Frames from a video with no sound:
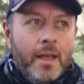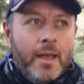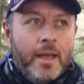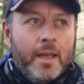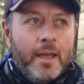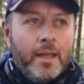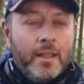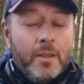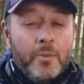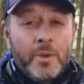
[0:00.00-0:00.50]

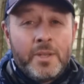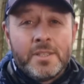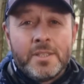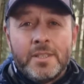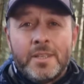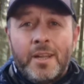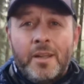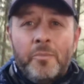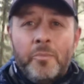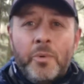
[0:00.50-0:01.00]
and the ones
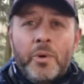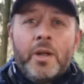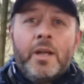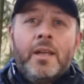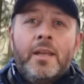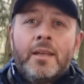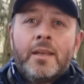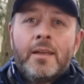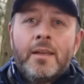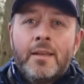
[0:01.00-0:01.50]
that don't
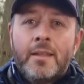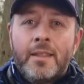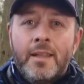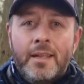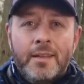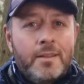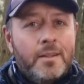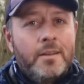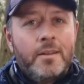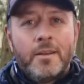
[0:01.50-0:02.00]
break,
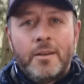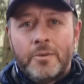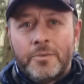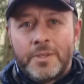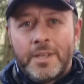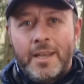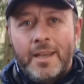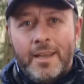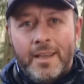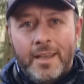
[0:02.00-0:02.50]
they don't
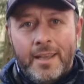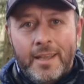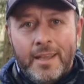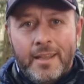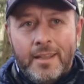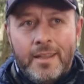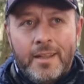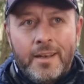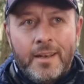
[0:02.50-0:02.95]
hold their heat.